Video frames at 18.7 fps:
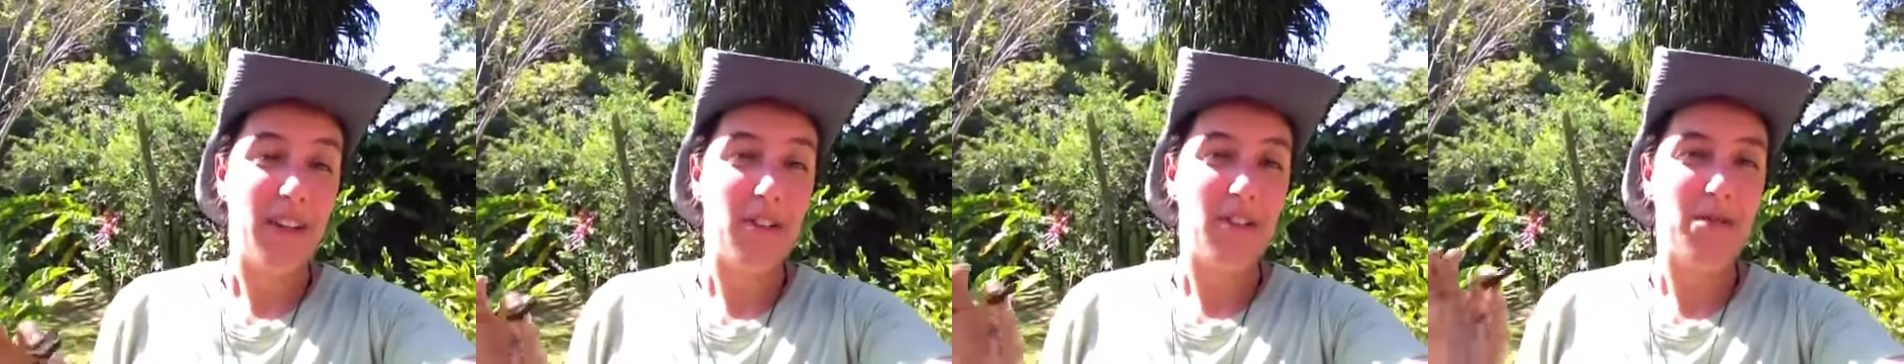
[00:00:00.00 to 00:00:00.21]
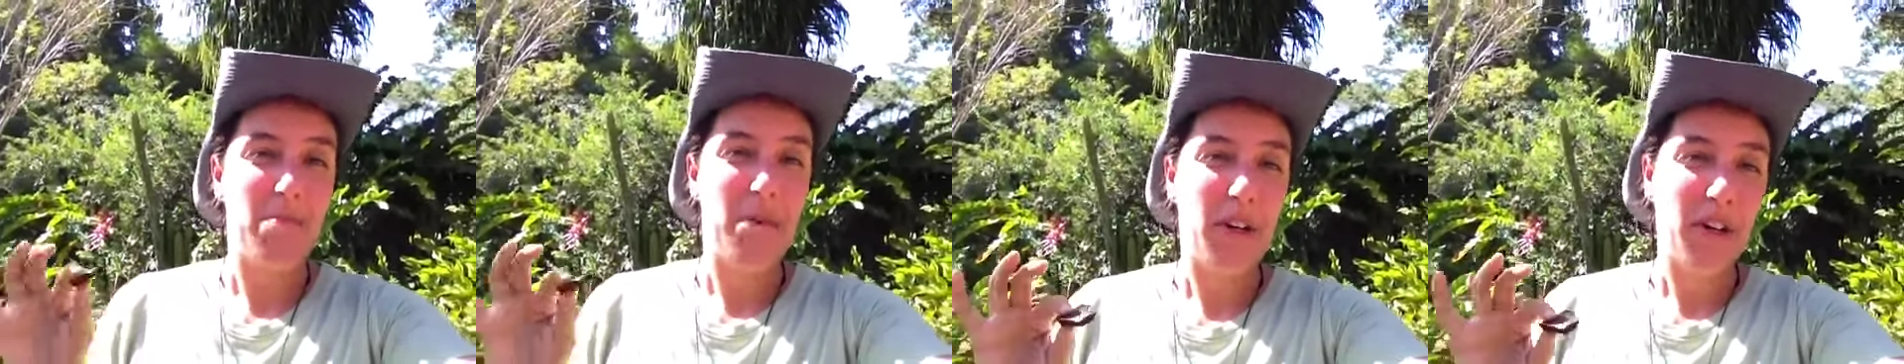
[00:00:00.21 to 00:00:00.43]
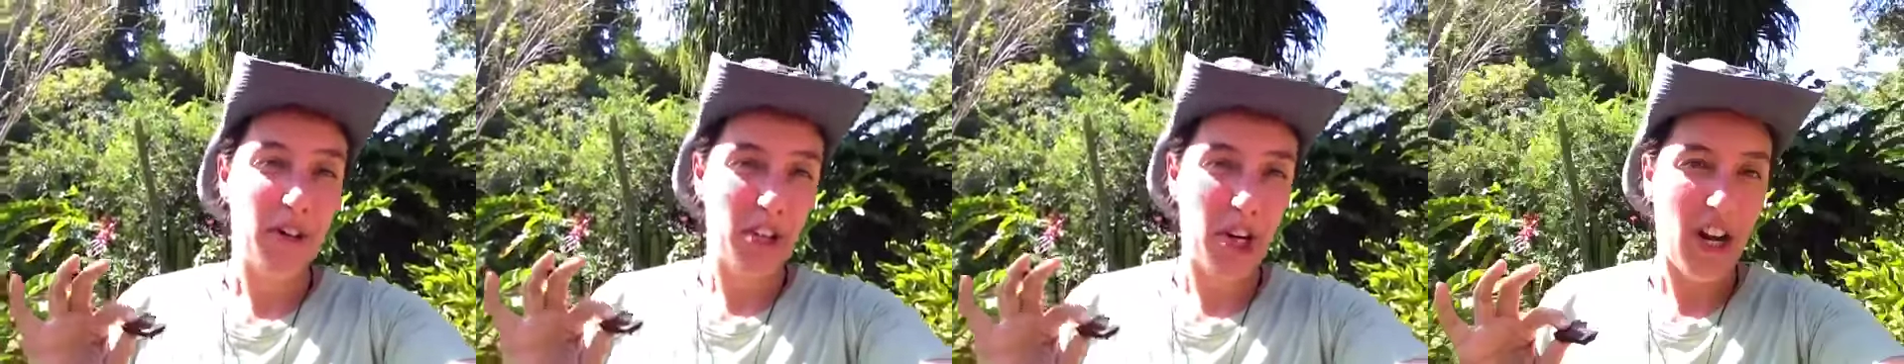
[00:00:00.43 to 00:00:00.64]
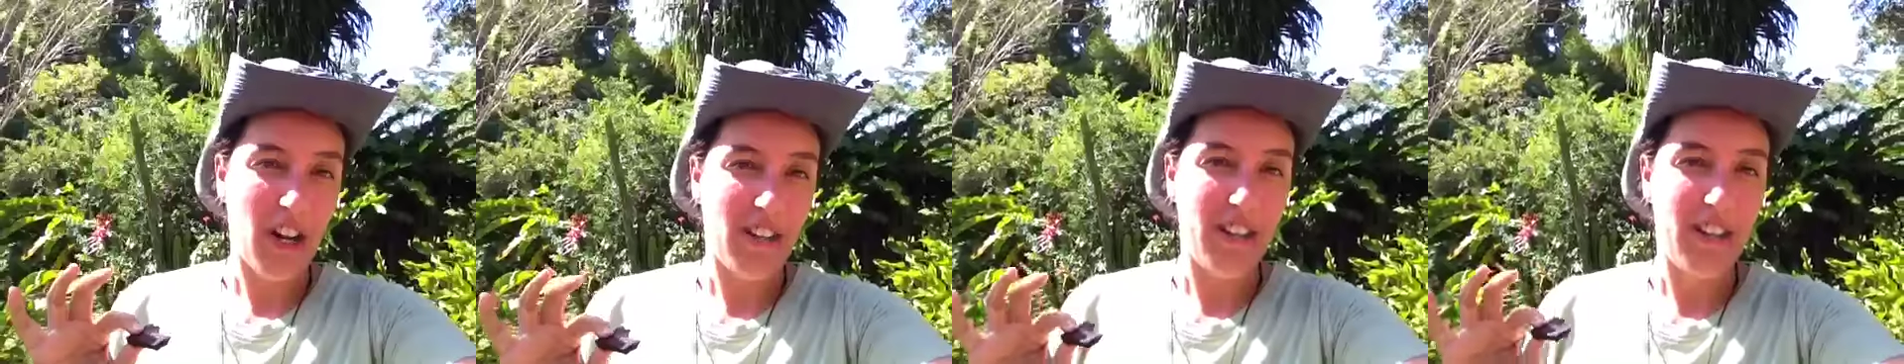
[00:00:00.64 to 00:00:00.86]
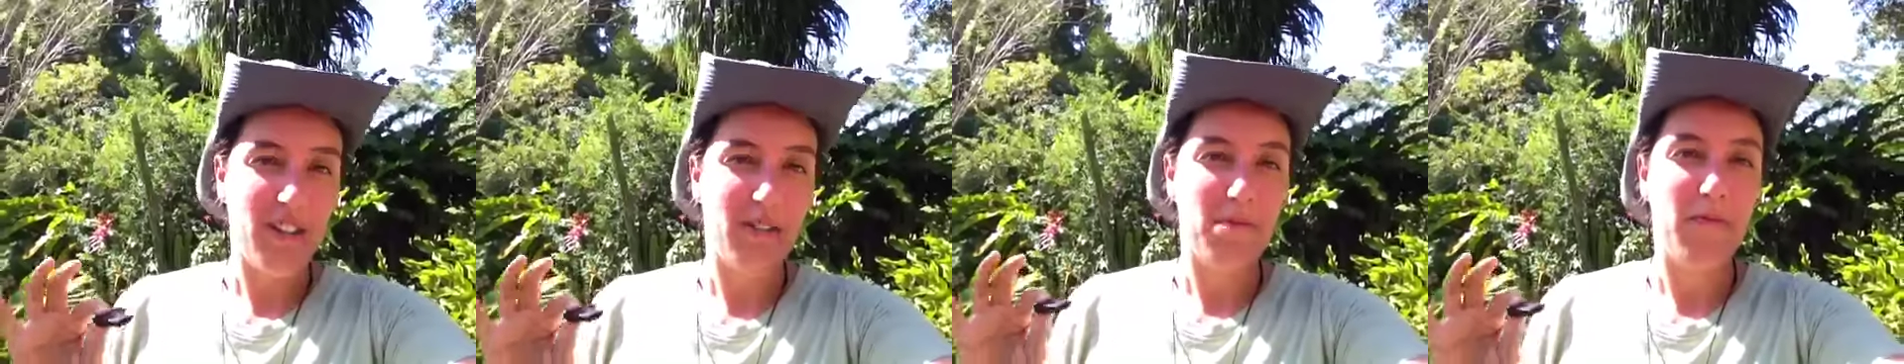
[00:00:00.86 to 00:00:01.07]
There's milk
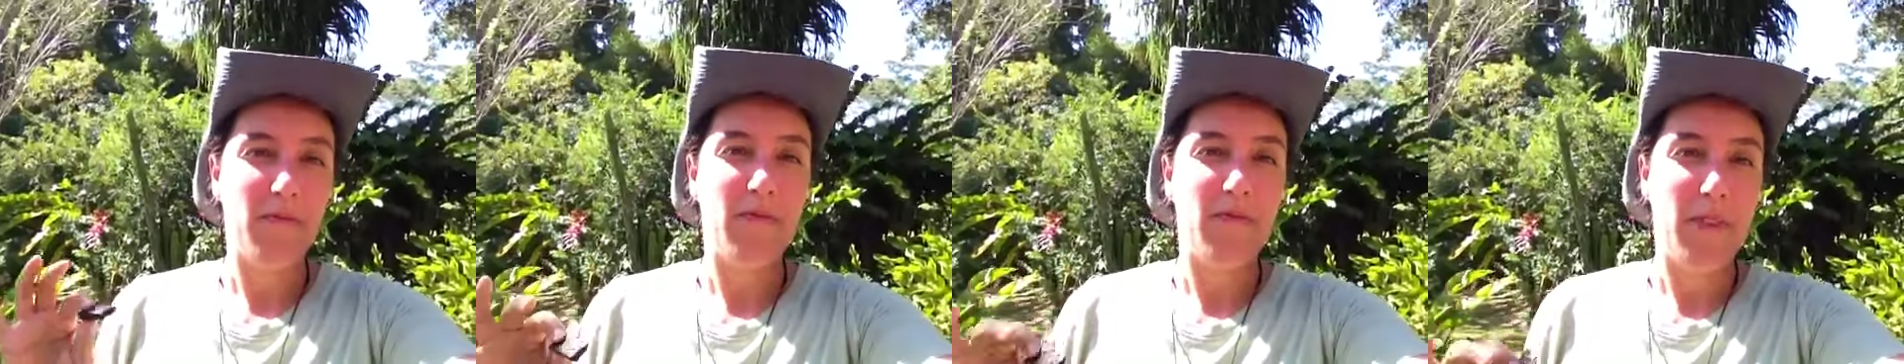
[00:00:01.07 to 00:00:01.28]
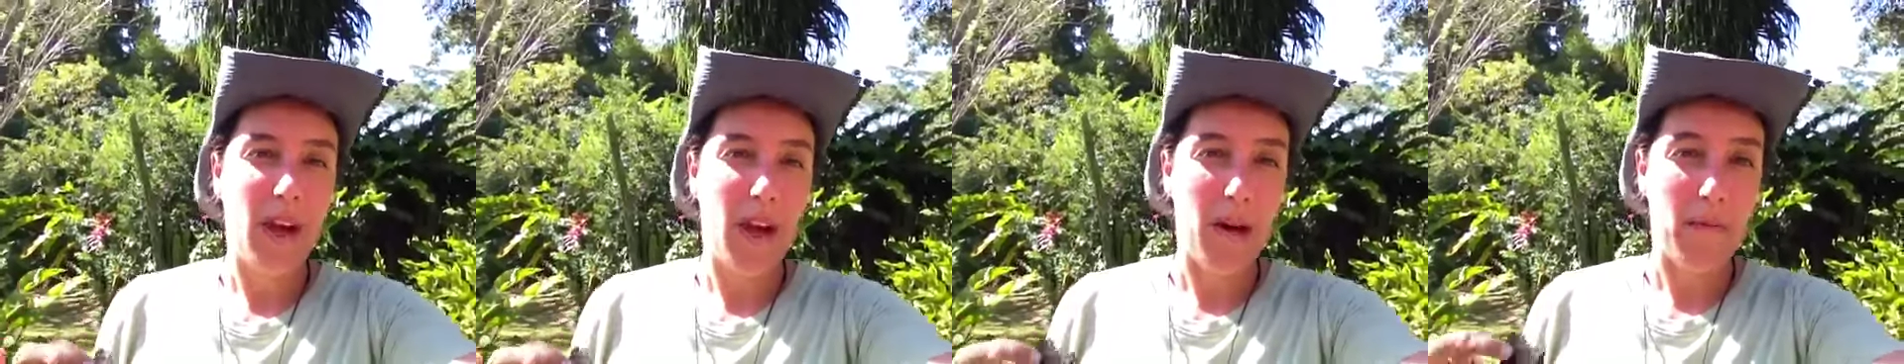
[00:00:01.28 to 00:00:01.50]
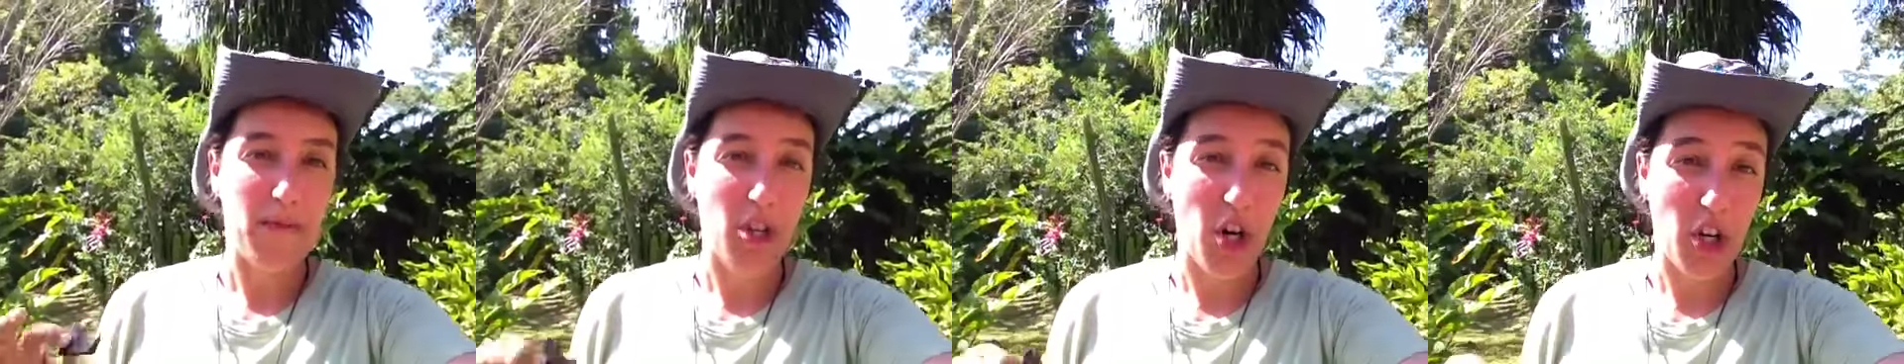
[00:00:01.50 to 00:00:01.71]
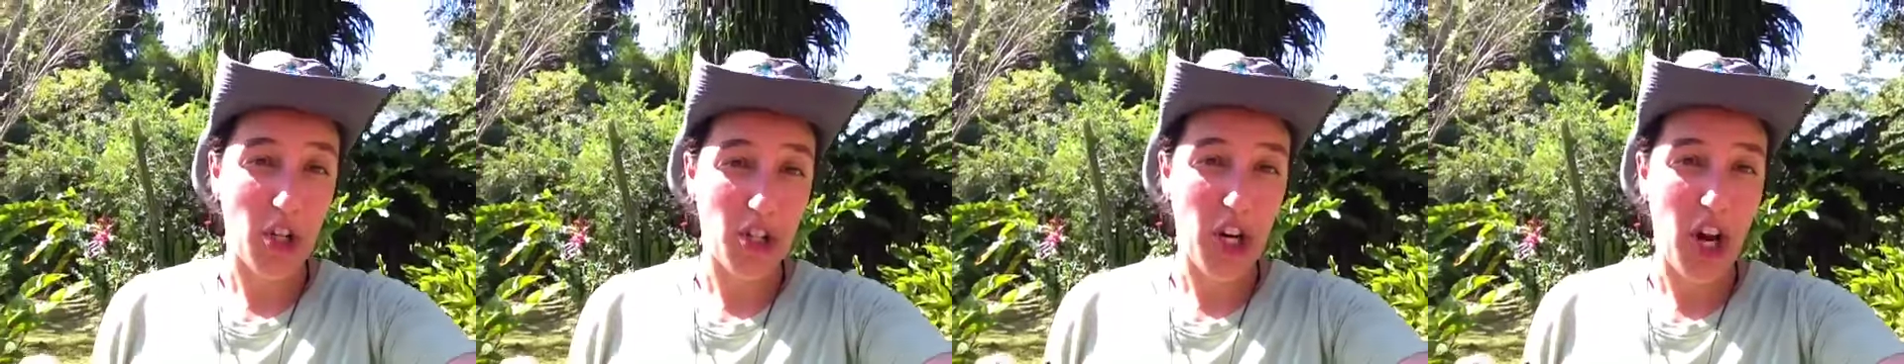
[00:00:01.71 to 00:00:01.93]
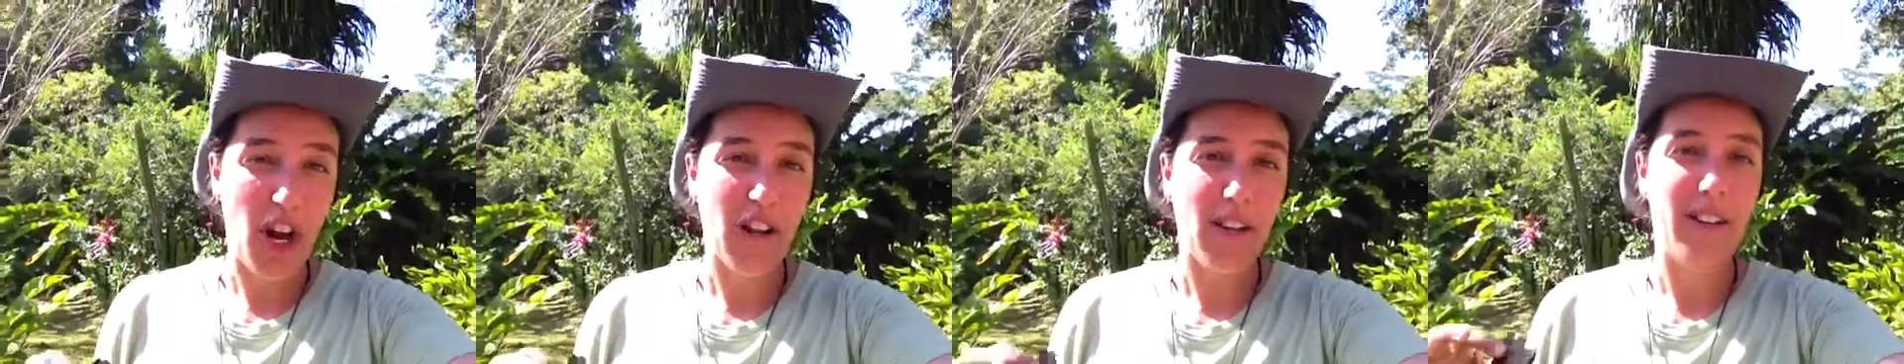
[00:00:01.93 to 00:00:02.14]
chocolate, um, dark
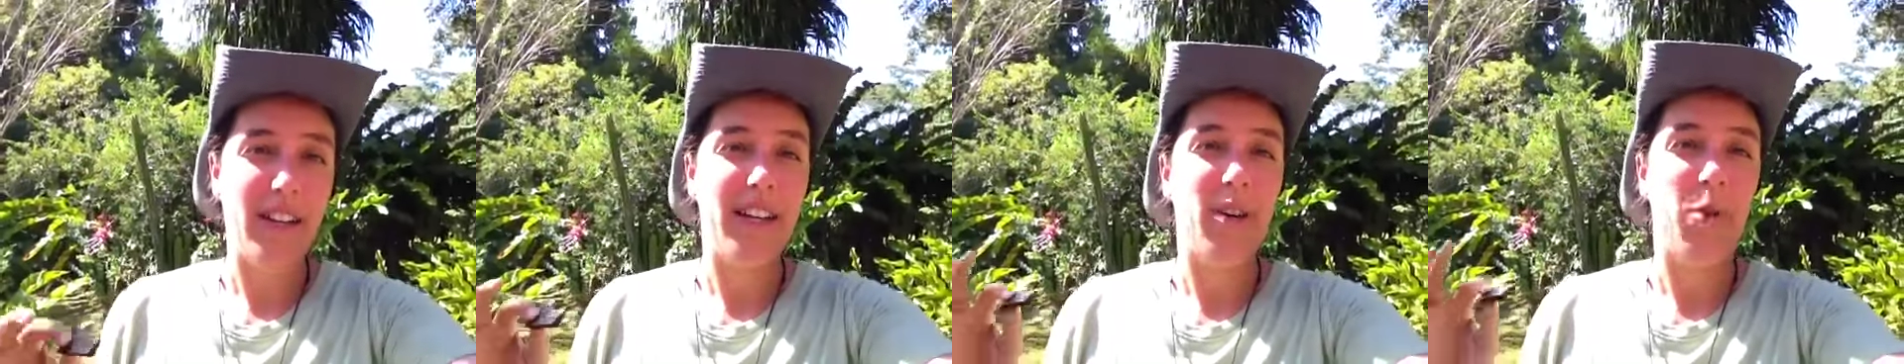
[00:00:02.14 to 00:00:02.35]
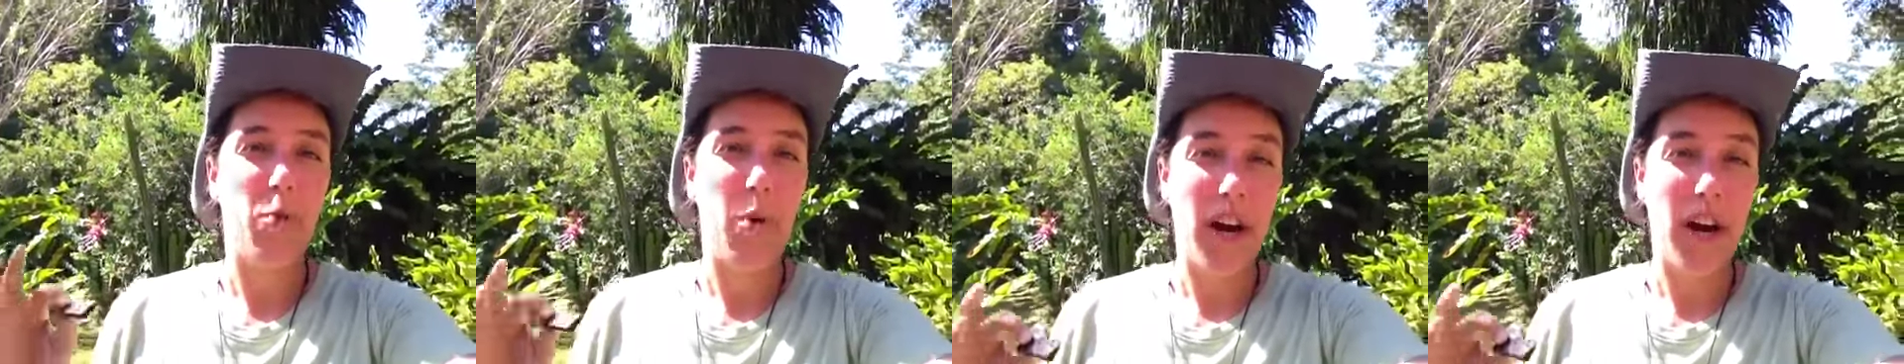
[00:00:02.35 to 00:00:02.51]
chocolate,